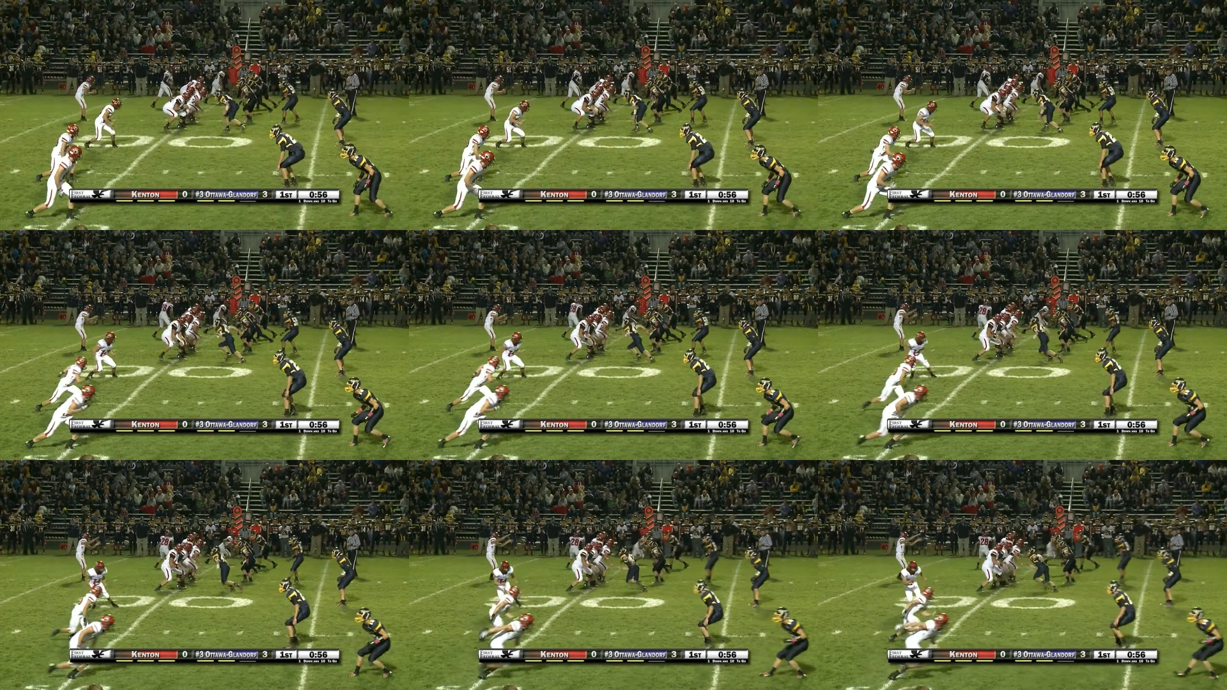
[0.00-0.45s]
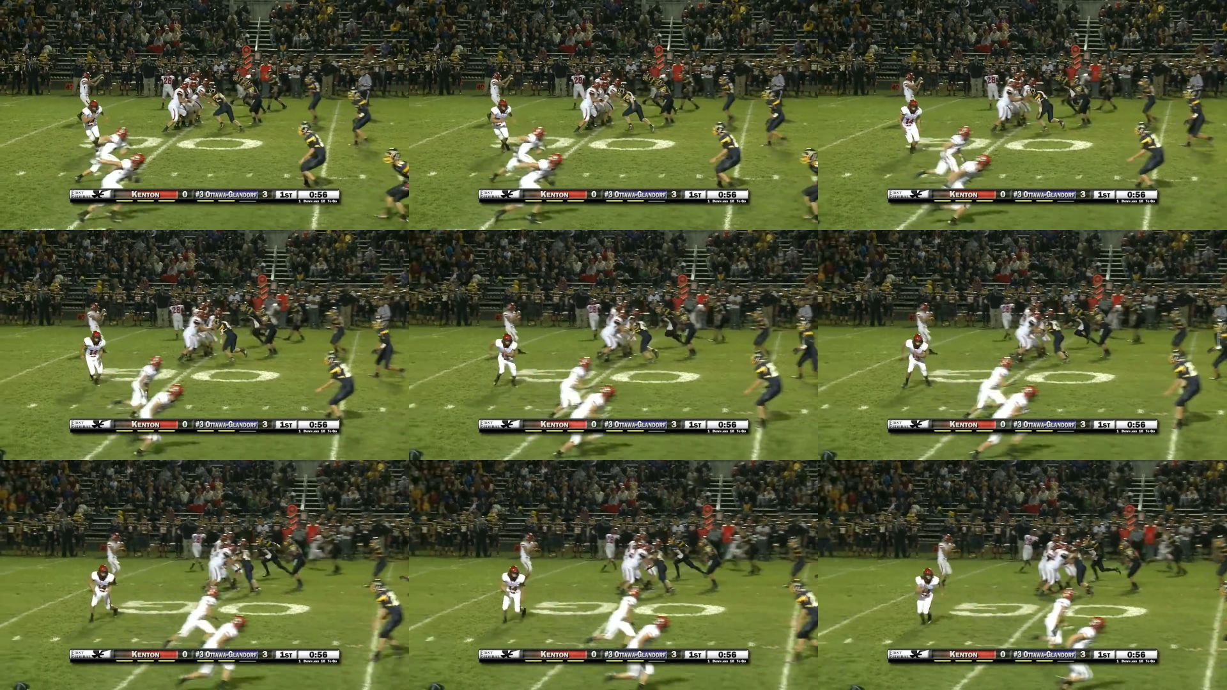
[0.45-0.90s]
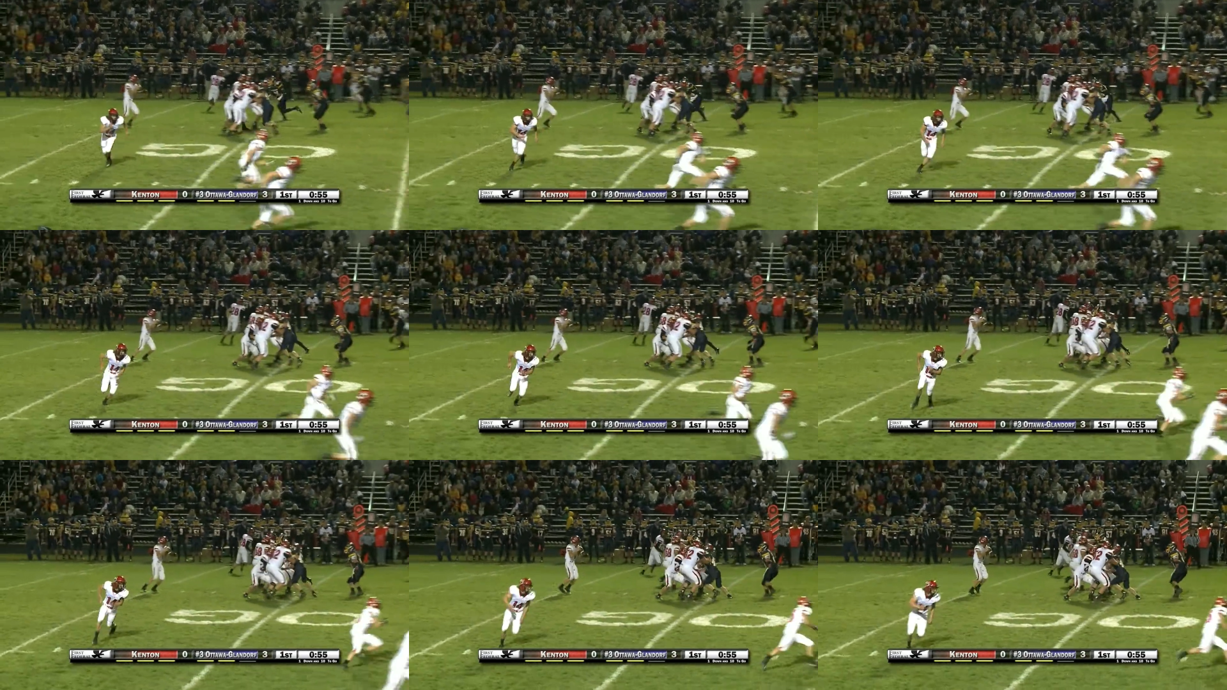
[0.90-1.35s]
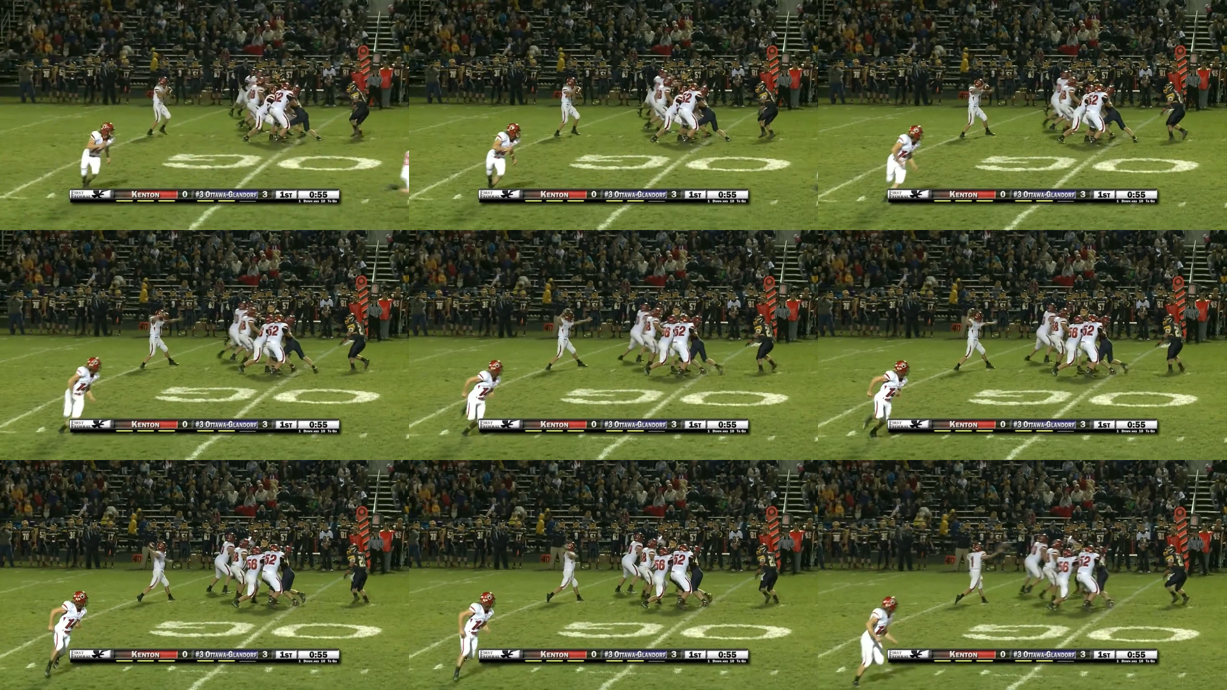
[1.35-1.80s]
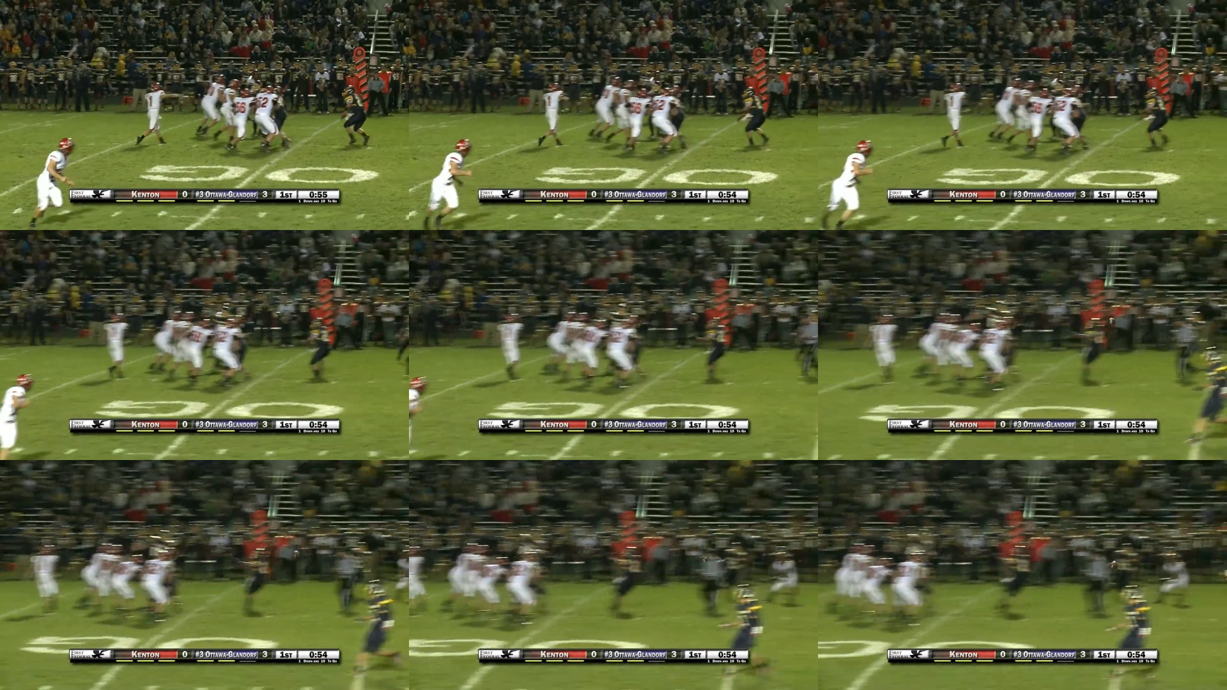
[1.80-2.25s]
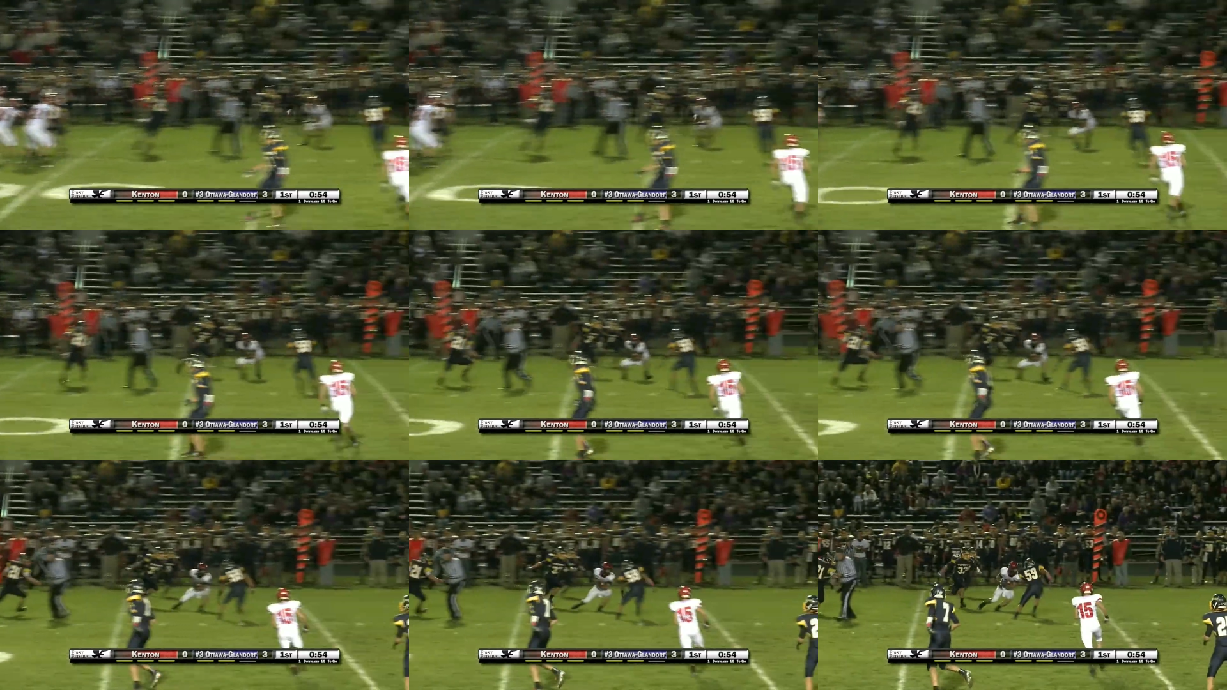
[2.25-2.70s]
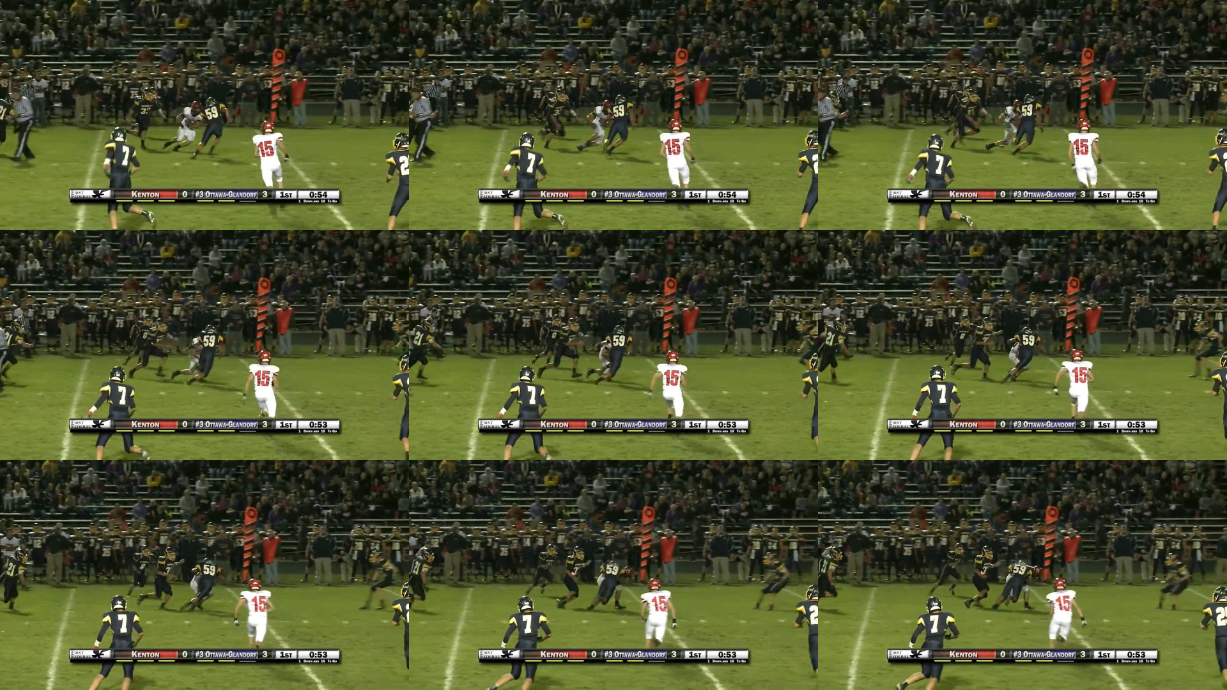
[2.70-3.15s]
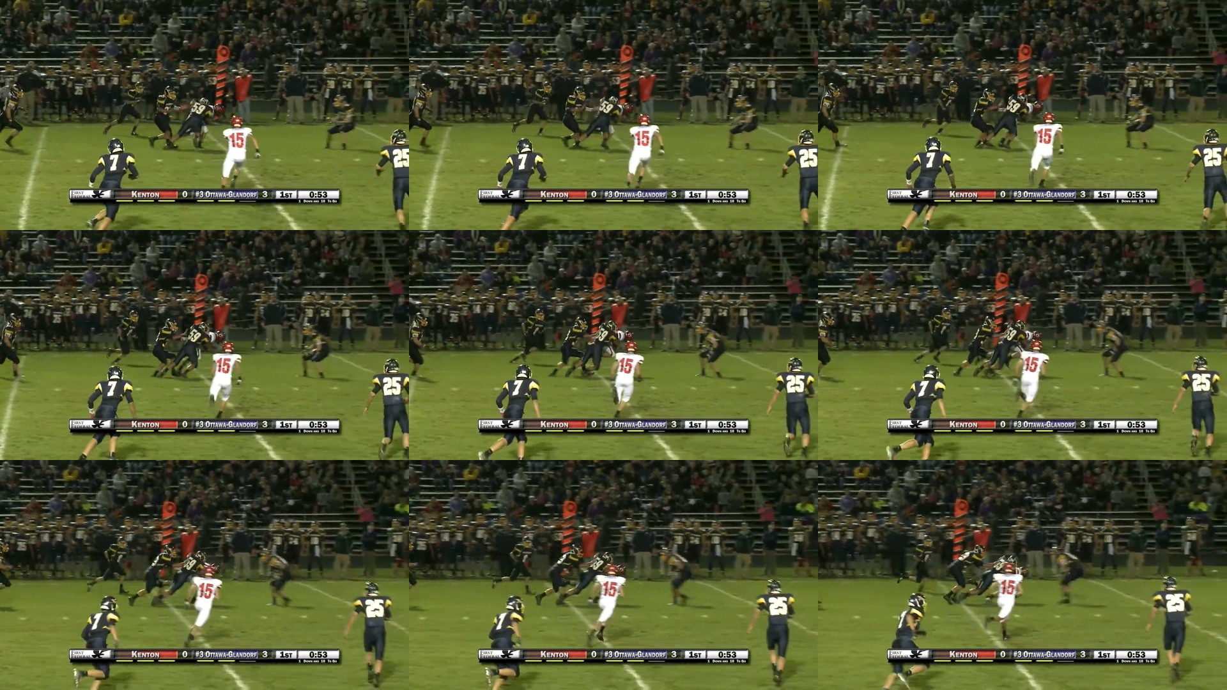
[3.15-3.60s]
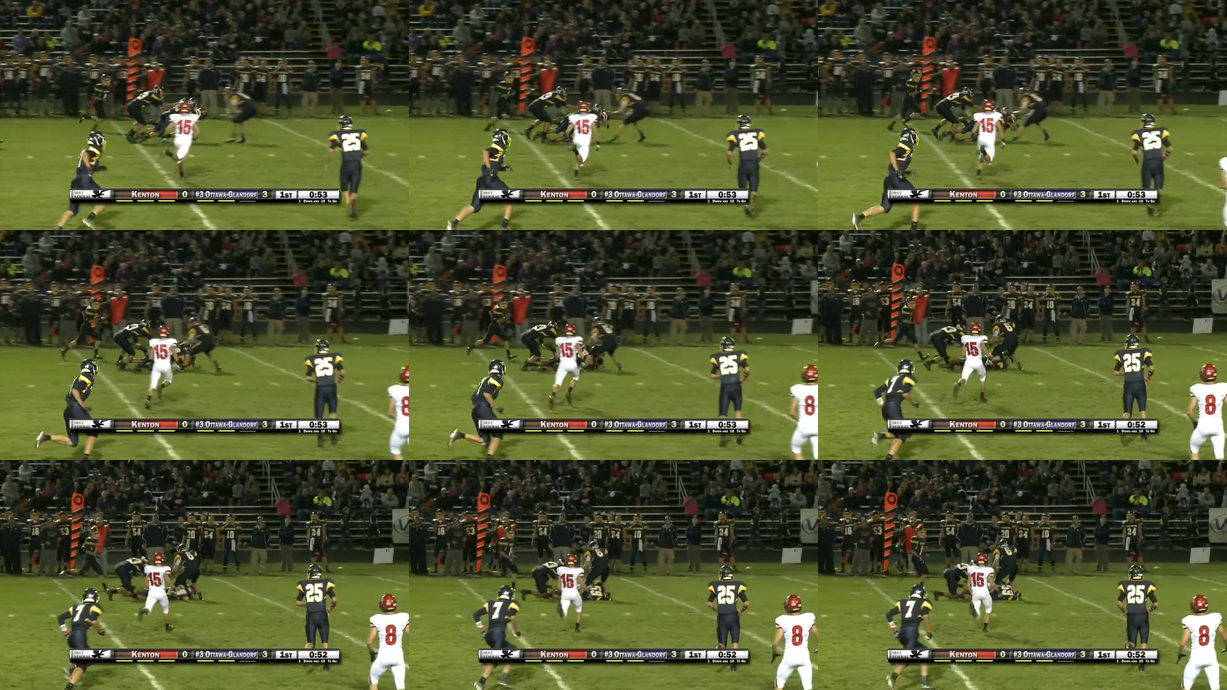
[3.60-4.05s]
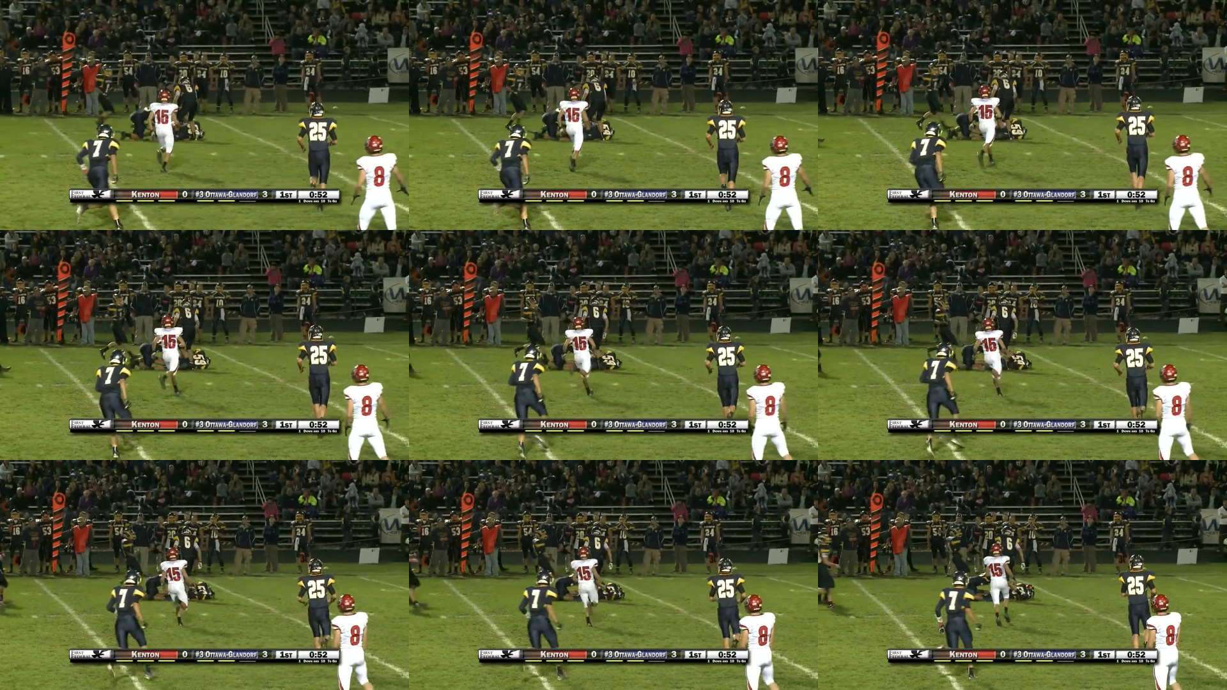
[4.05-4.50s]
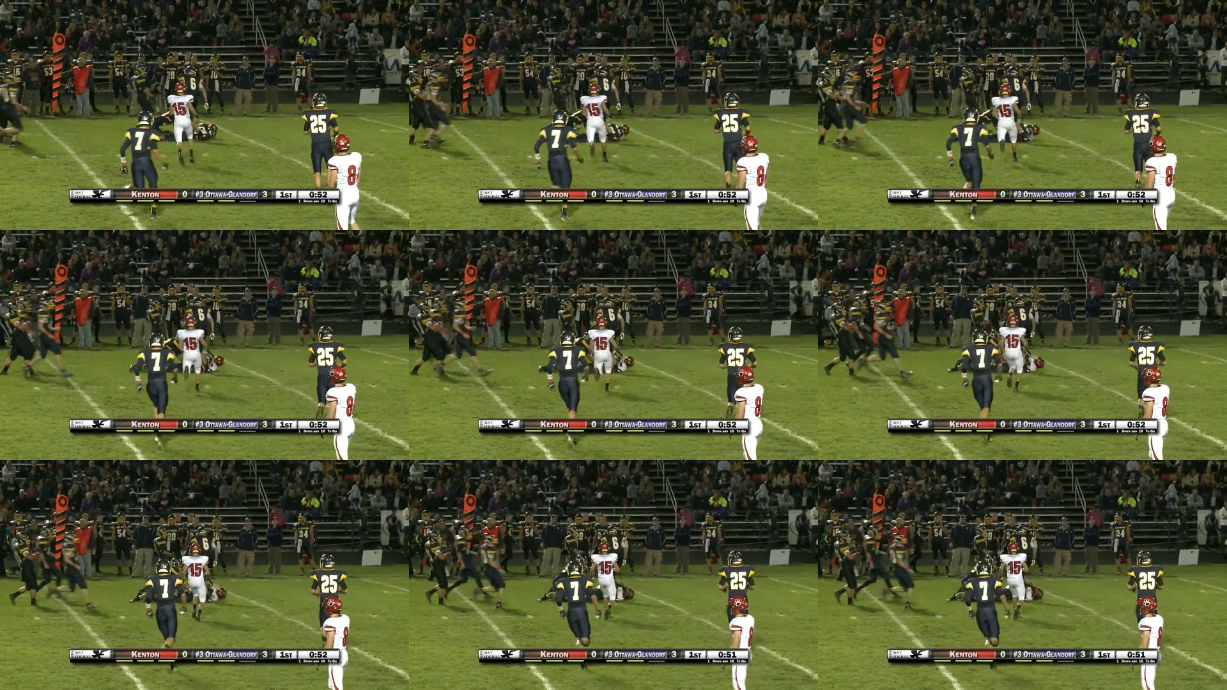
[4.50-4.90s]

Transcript: (no speaker visible)